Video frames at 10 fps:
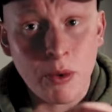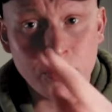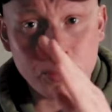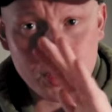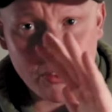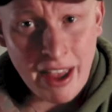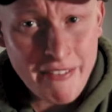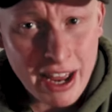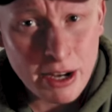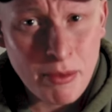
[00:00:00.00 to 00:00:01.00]
Waffles, which if you
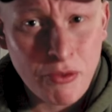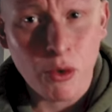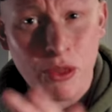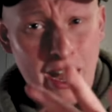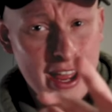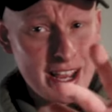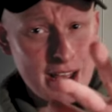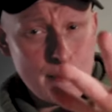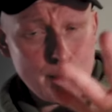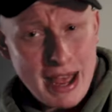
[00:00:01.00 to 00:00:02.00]
haven't had them before, they're like